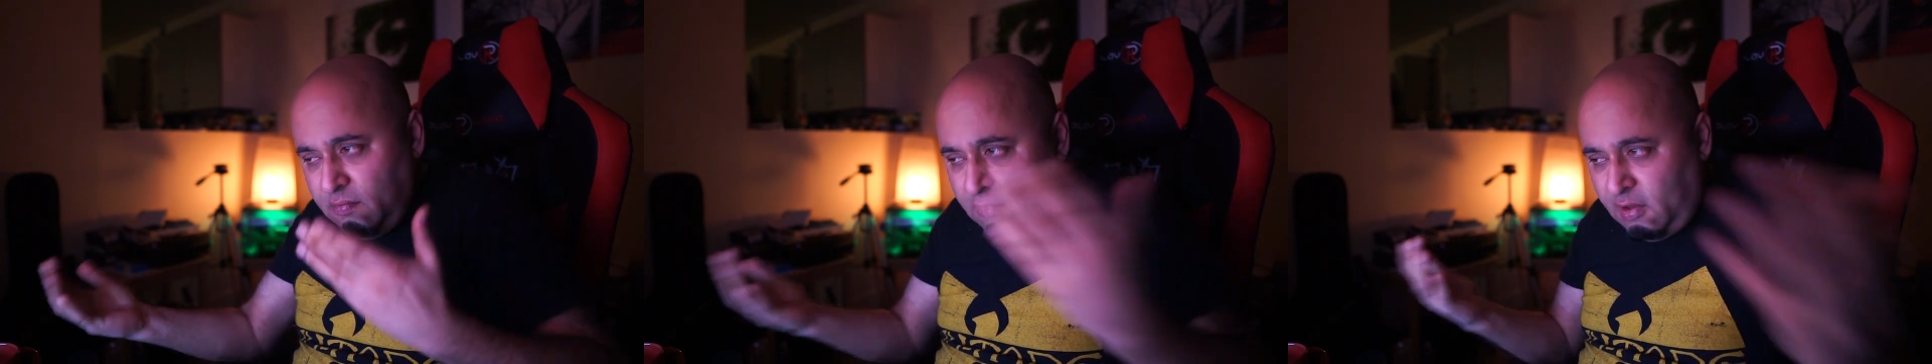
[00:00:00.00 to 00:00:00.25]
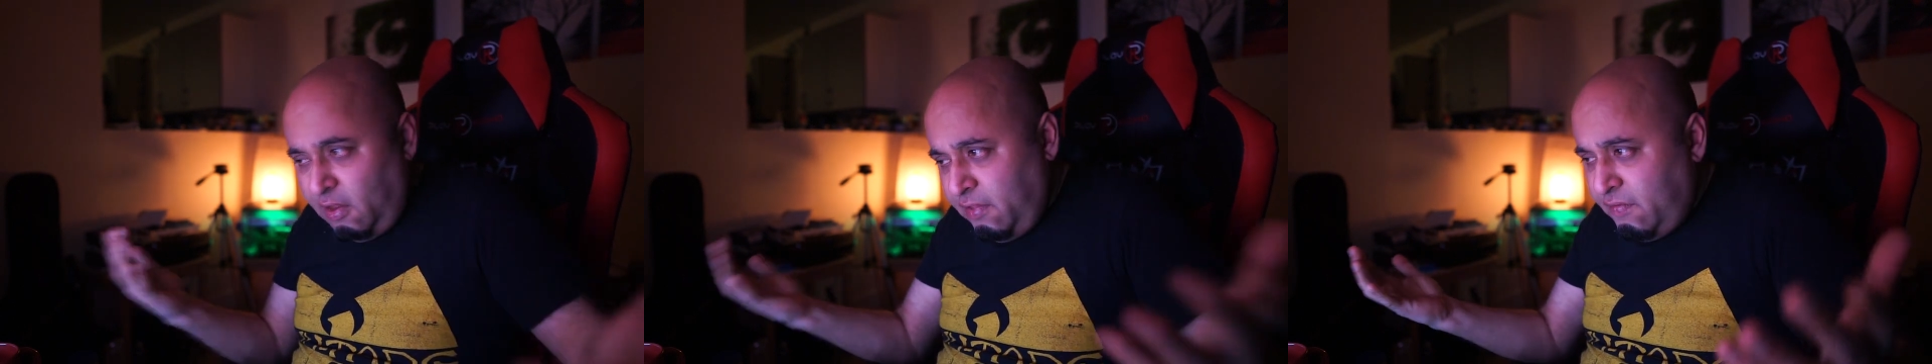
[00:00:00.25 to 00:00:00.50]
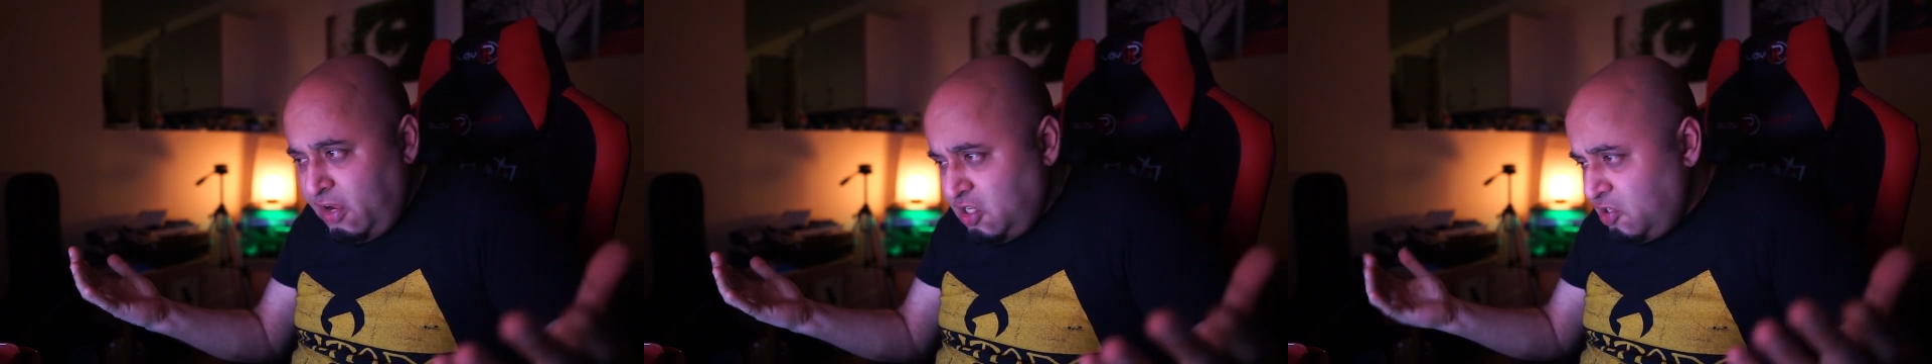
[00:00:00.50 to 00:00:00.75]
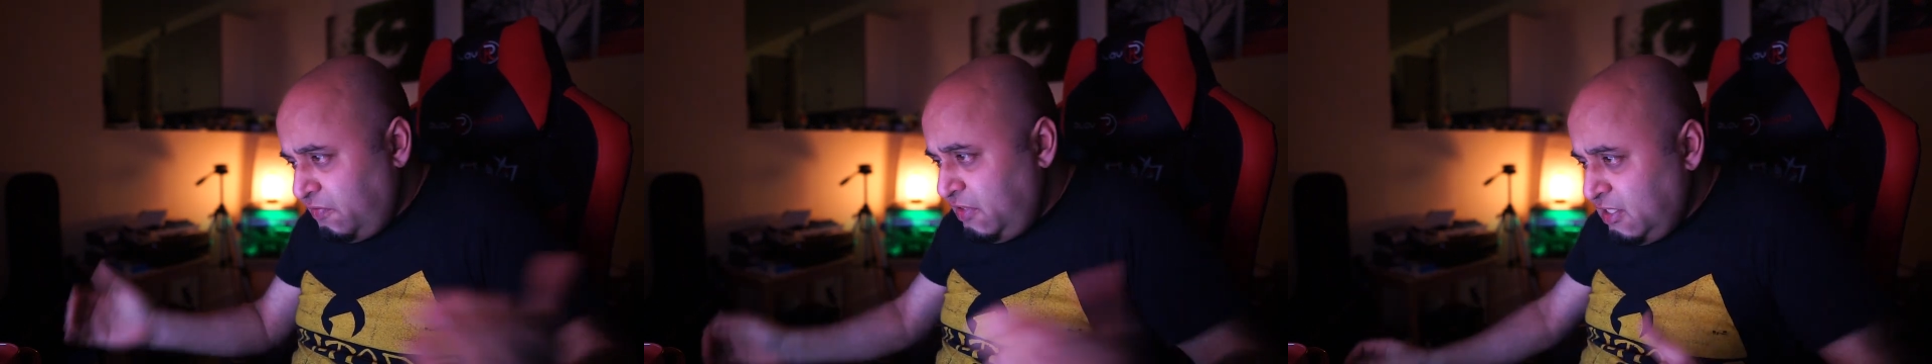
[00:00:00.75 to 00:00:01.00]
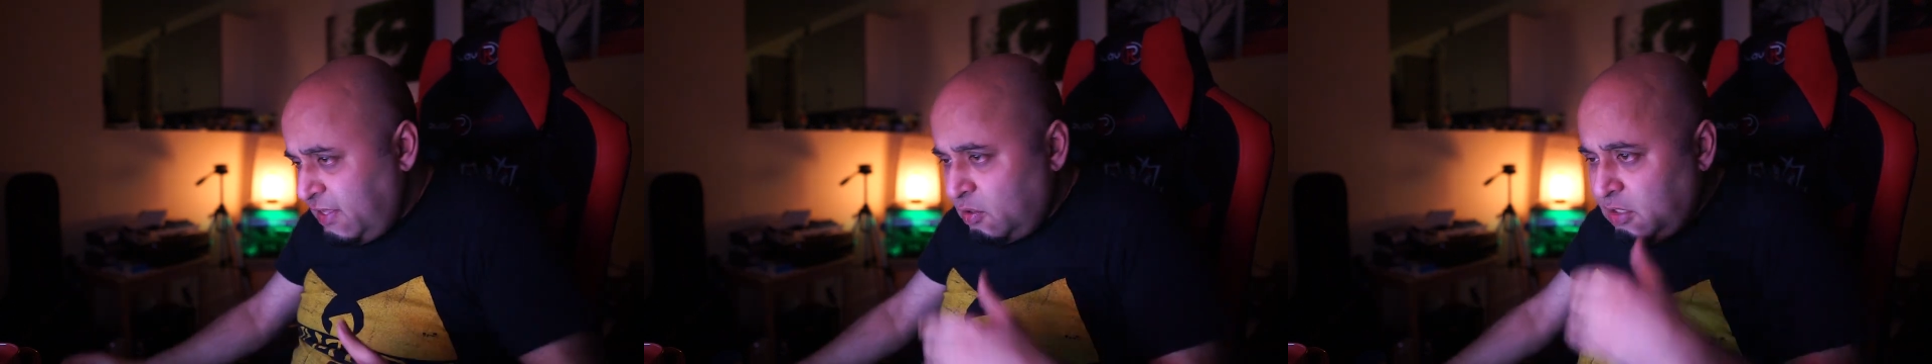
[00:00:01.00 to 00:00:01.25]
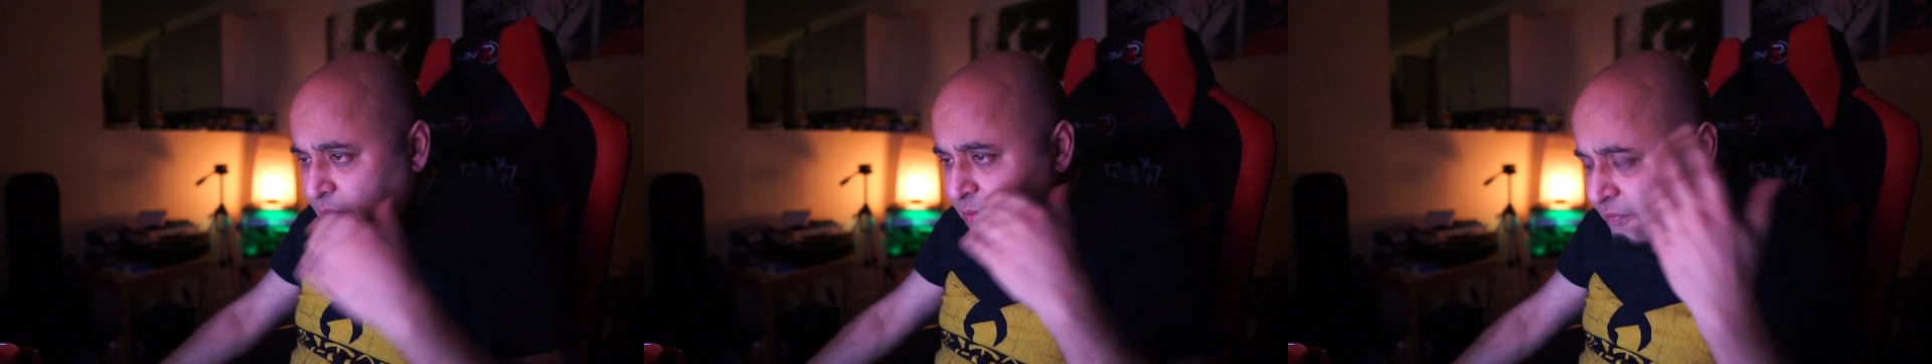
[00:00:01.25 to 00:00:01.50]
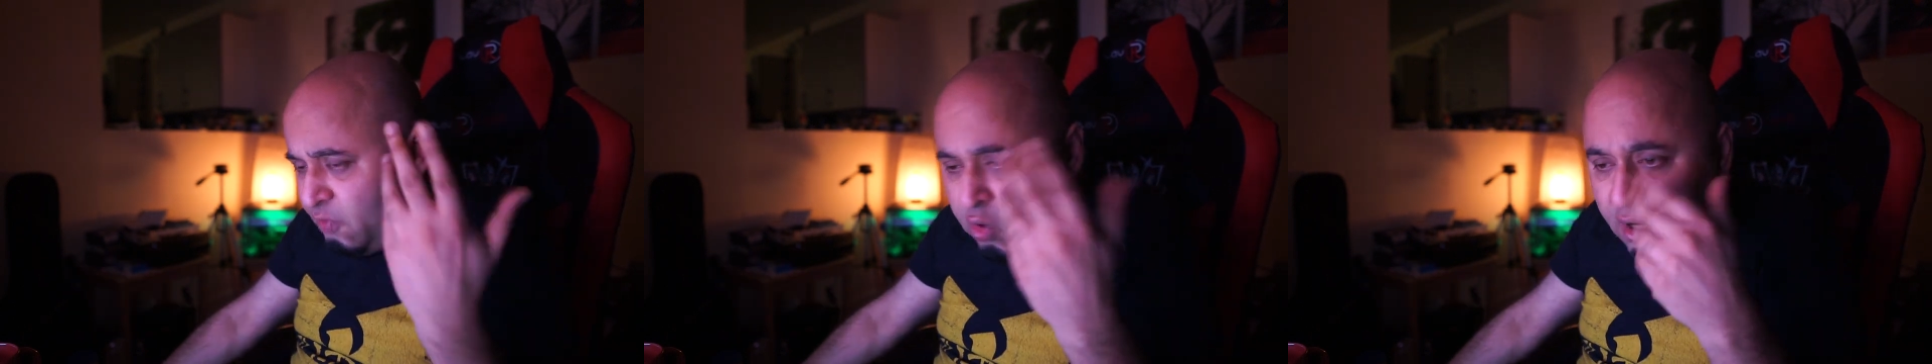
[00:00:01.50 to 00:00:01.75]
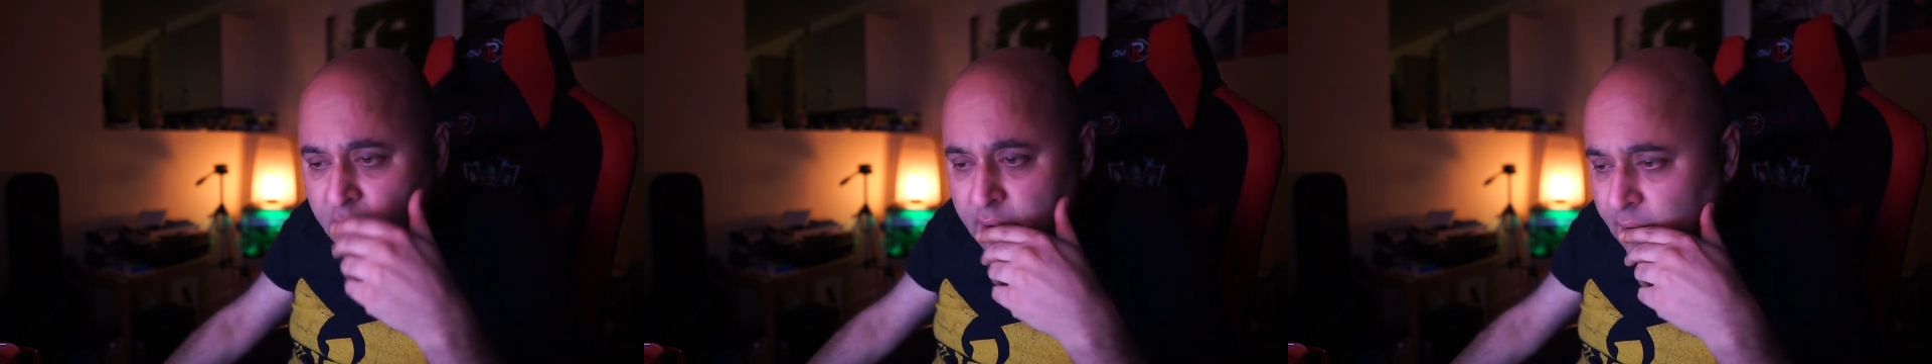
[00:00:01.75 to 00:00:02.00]
another version of this that was done
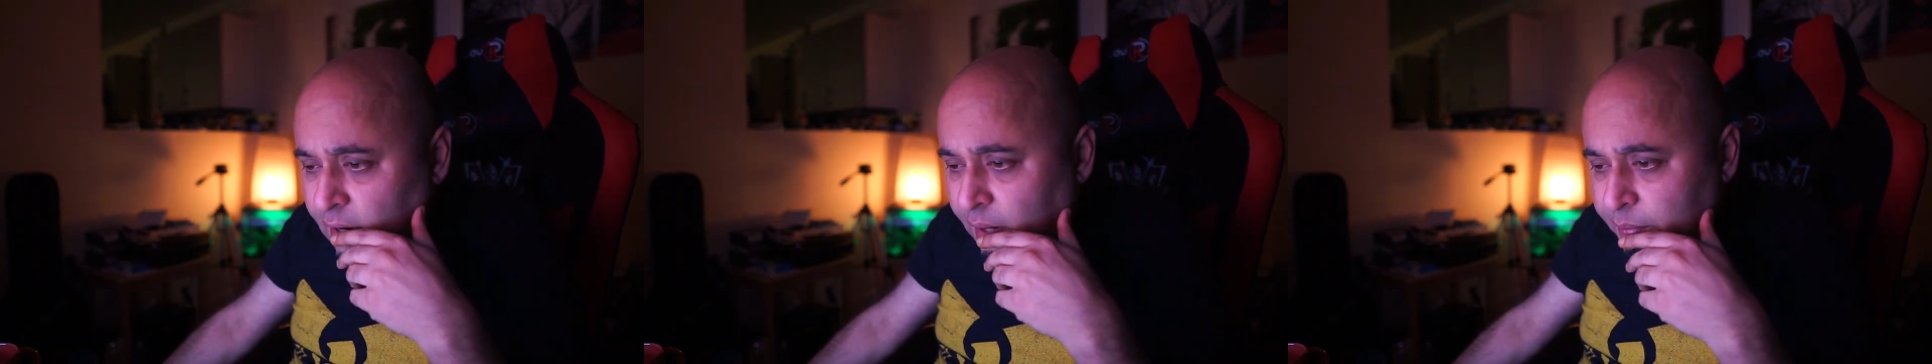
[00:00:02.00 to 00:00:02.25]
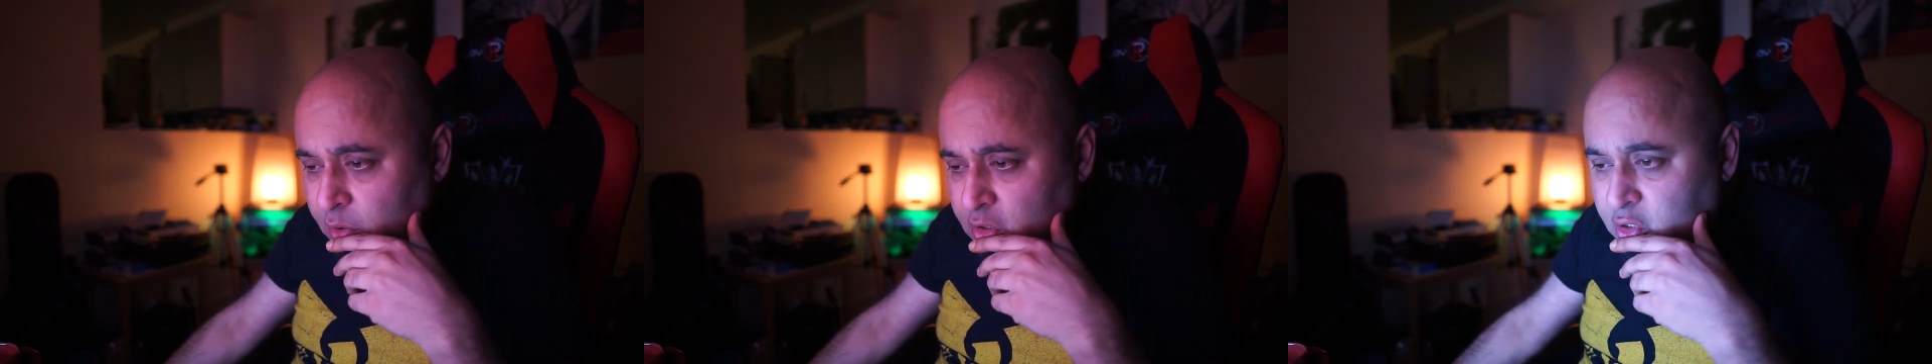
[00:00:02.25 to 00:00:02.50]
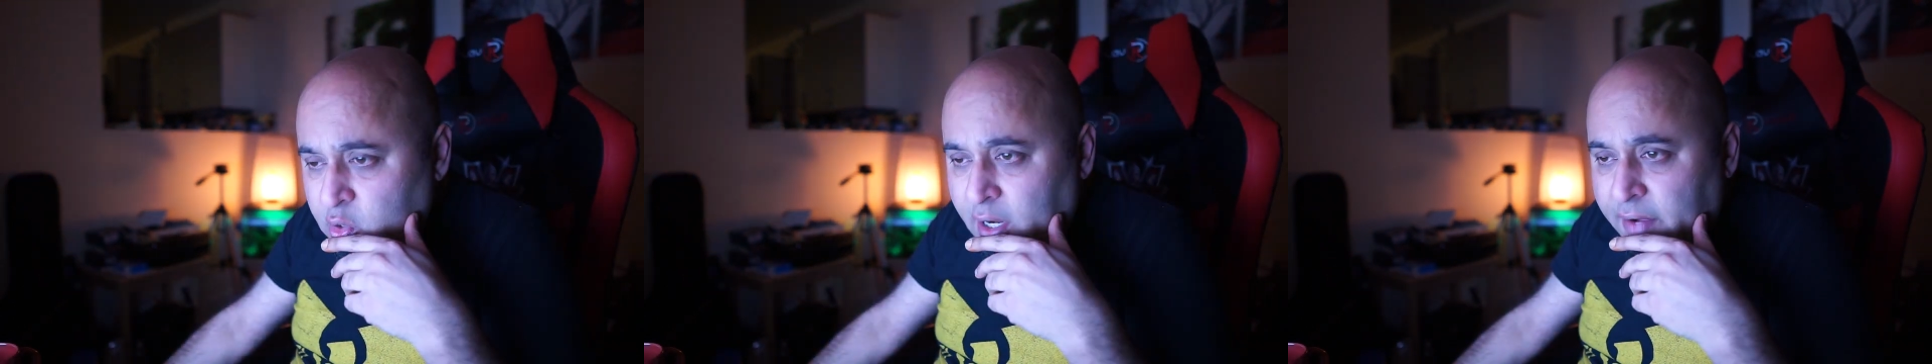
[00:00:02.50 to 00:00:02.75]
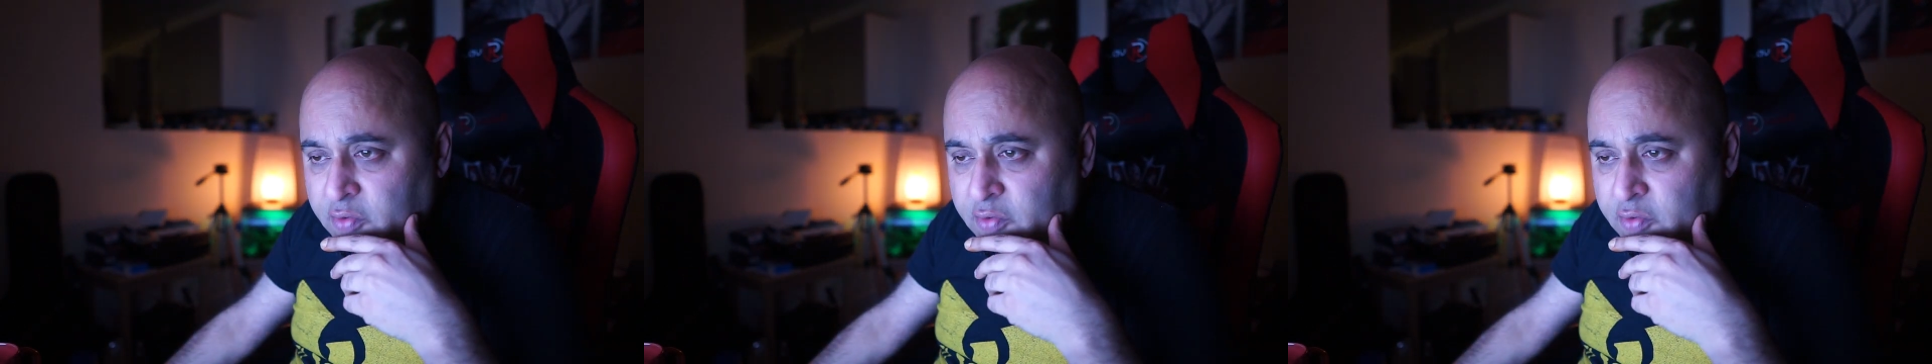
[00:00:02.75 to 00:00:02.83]
before? I'm not sure, I've